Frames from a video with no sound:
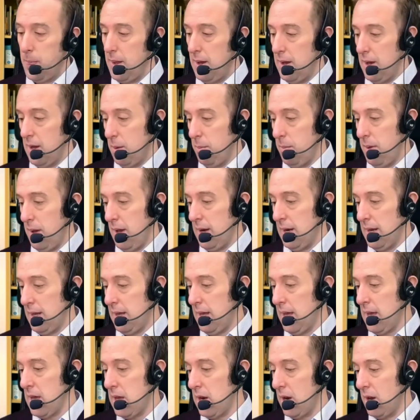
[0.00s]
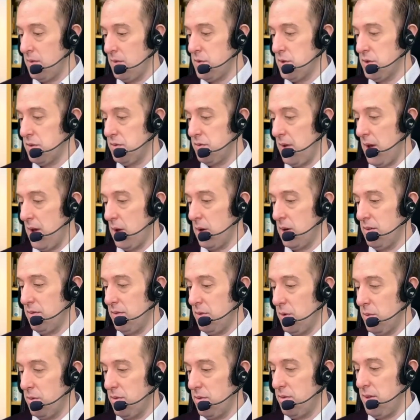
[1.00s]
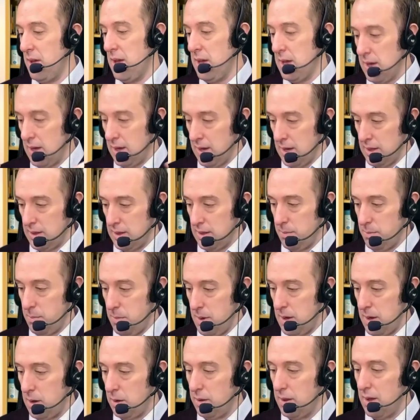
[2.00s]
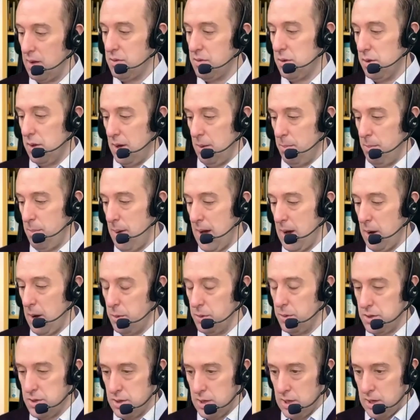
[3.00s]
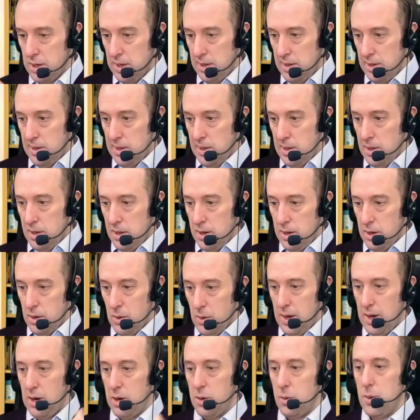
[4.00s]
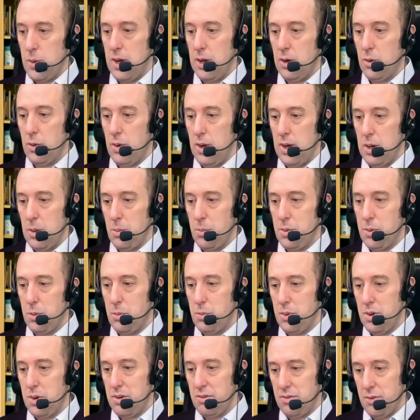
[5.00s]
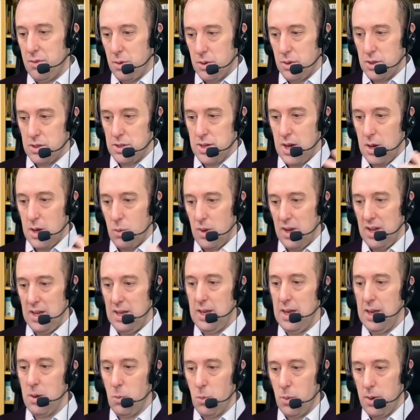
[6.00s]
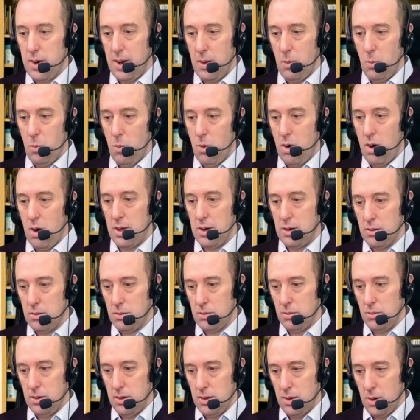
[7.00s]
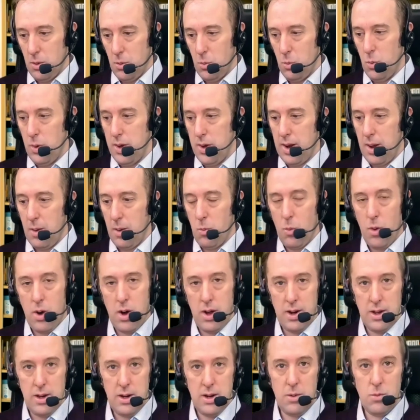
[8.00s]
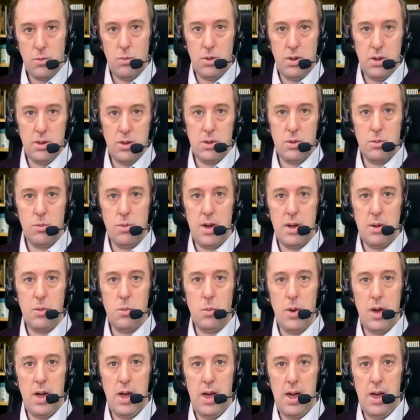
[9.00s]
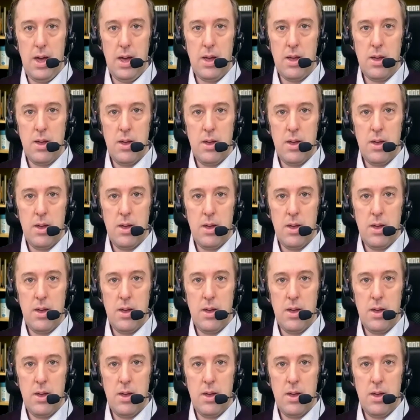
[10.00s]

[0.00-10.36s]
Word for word: Um, and again, I've just found if you're thinking at the meta level about, you know, how do I create appropriate focus? How do I get what I want, you know, when I want it in, in the right way,